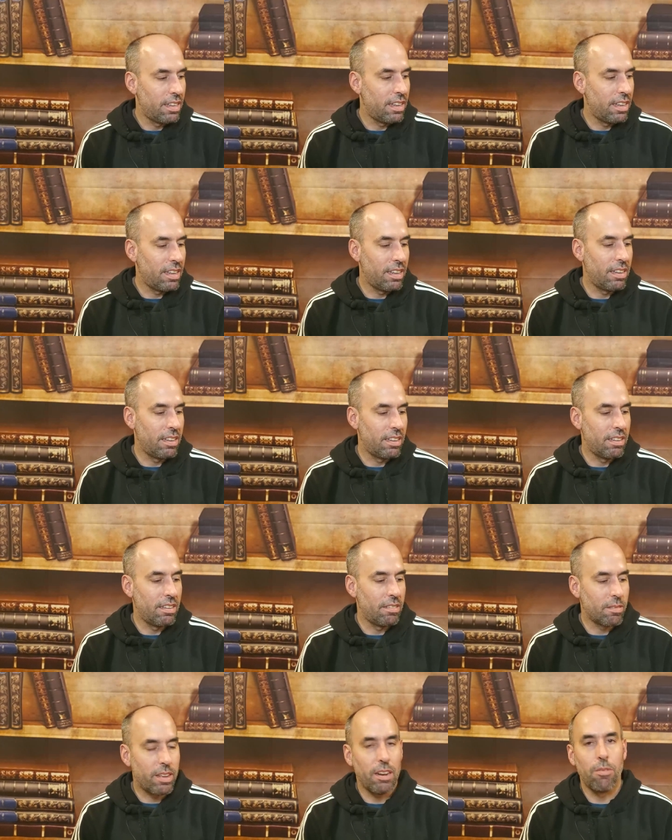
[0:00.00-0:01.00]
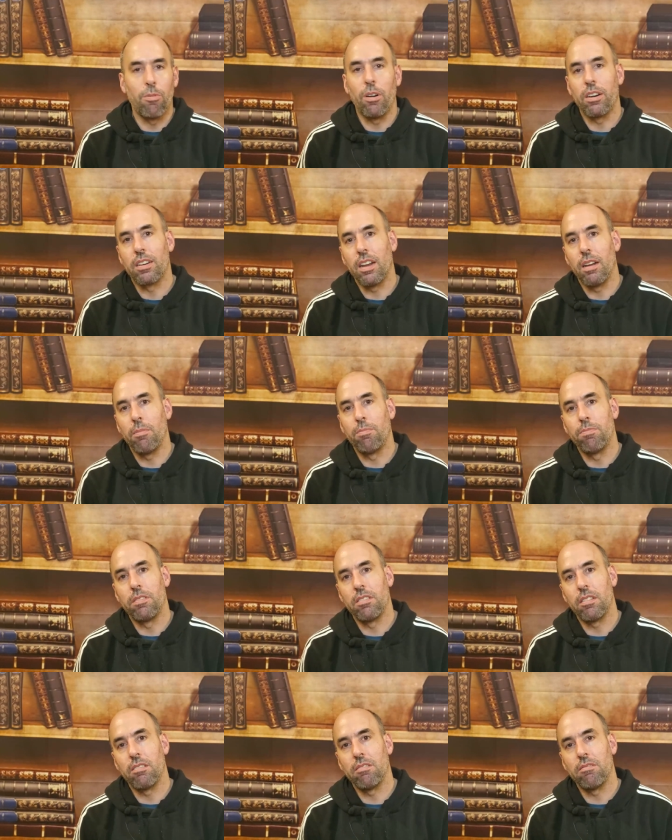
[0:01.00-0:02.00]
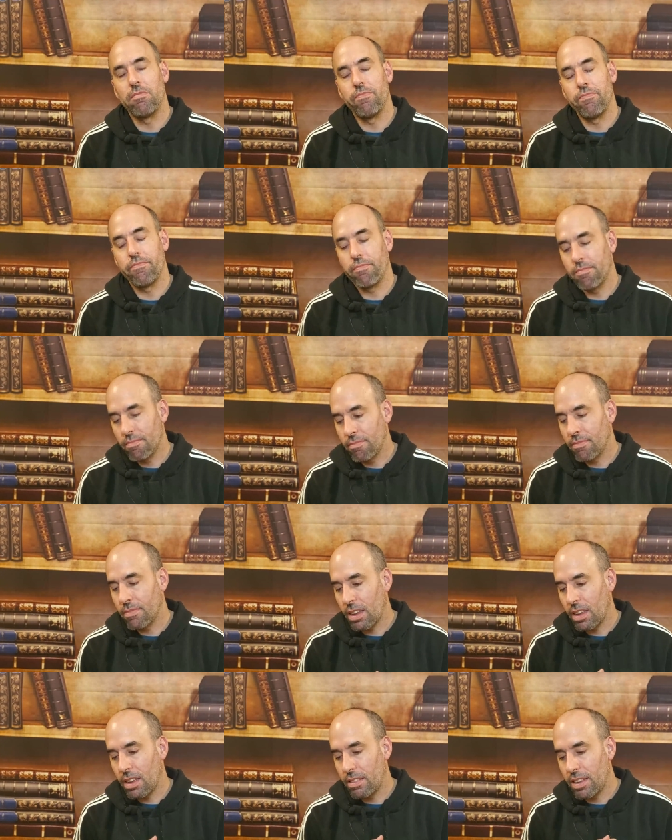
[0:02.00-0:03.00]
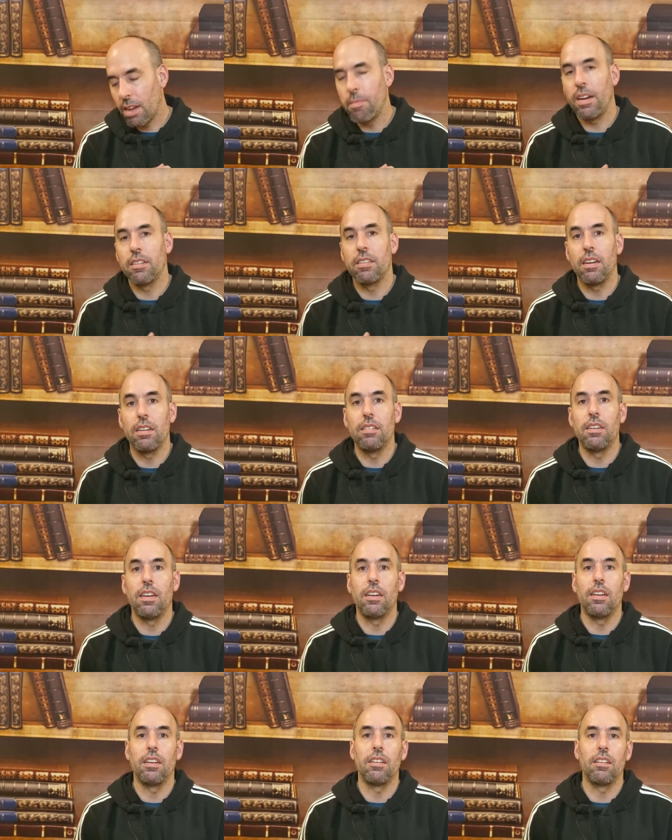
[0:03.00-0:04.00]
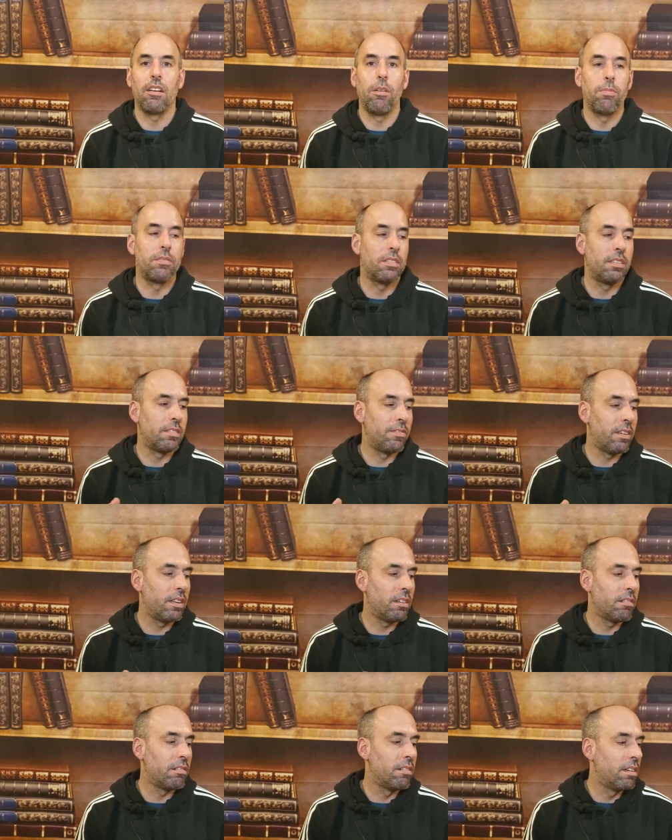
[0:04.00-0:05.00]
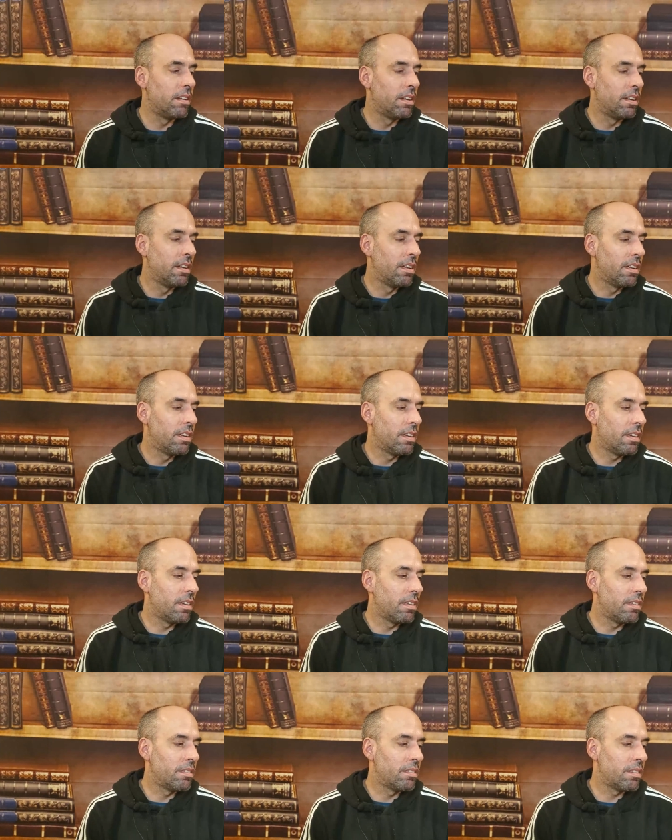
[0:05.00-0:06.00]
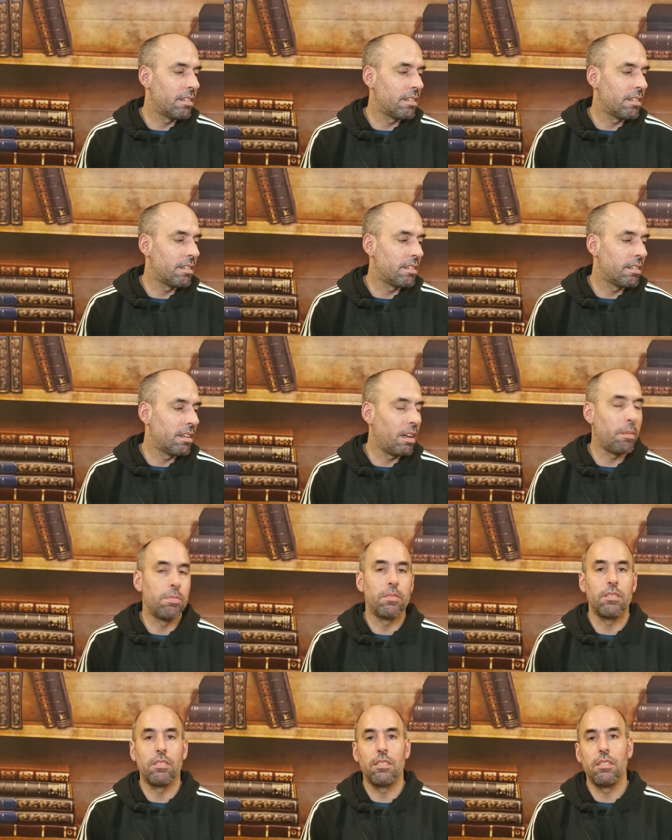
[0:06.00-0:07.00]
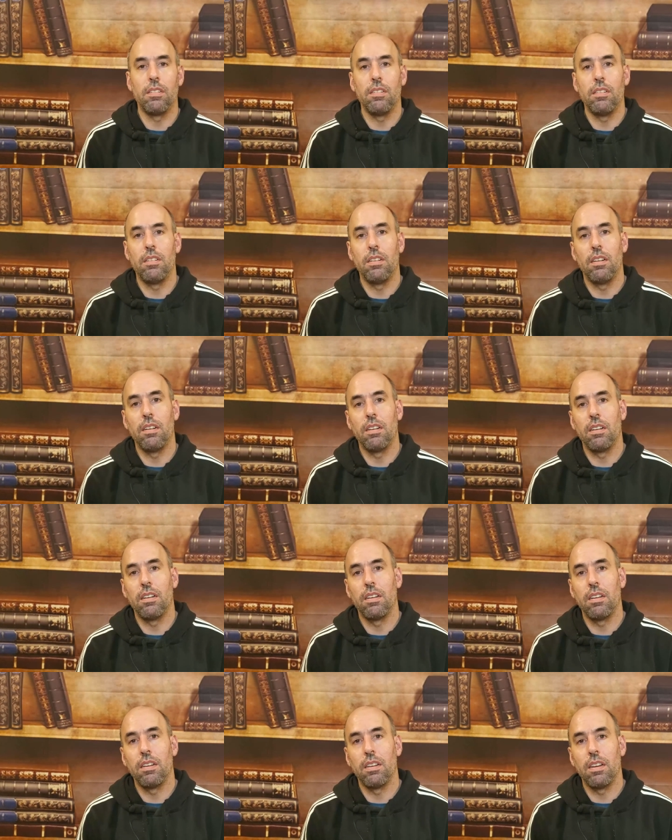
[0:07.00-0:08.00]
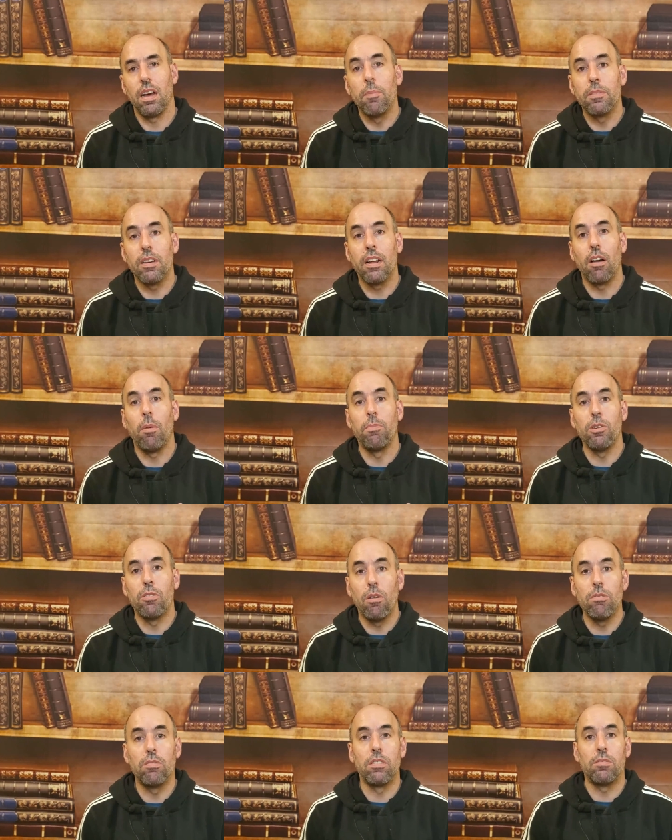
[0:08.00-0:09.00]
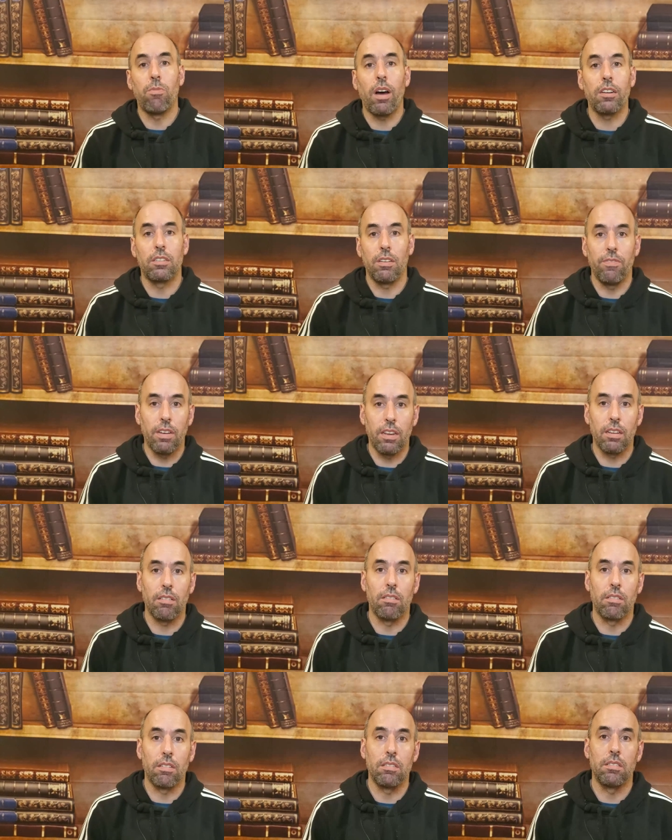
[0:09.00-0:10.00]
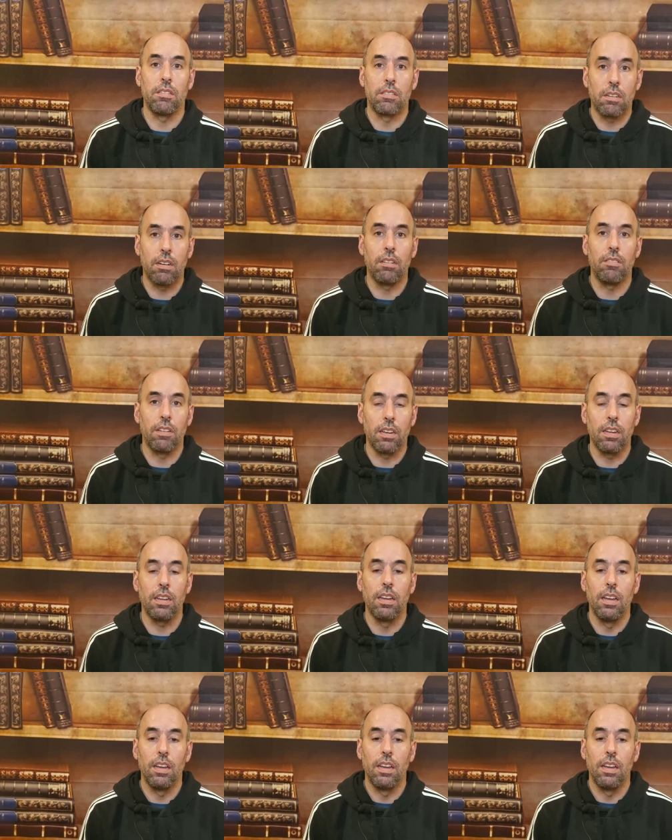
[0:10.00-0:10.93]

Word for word: uh, getting worked up. So I think I'm about done, and uh, I hope this video has uh, helped uh, helped you. I hope you go watch the video because it's gonna really